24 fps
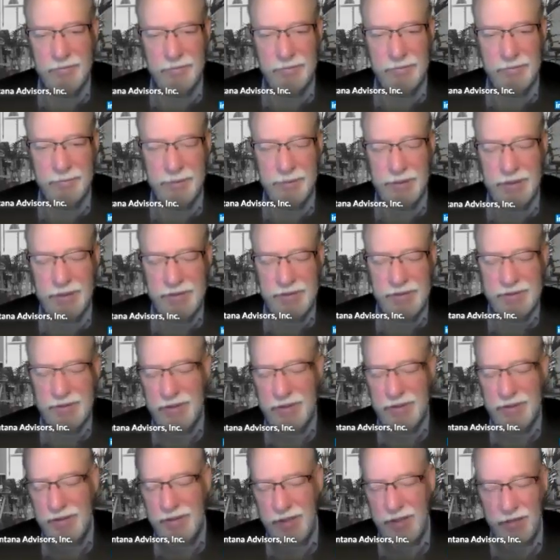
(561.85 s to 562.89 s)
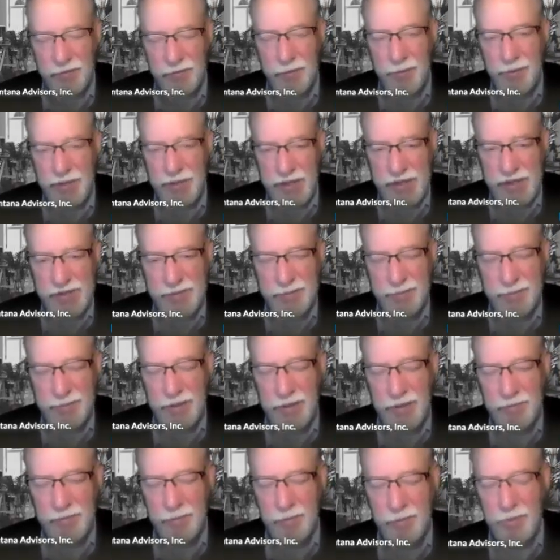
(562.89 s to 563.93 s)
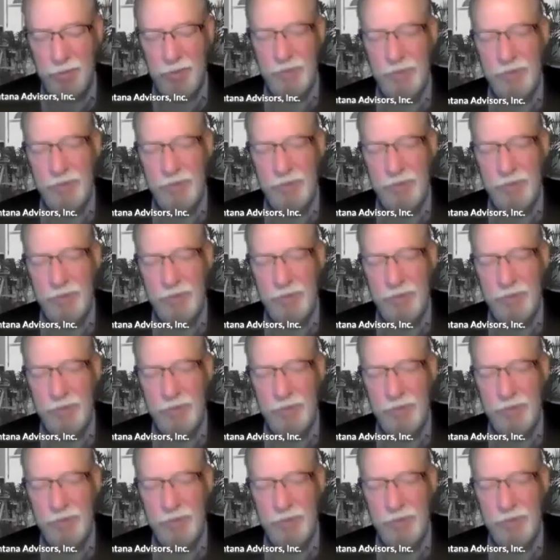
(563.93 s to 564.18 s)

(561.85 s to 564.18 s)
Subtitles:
because everybody has to be on board.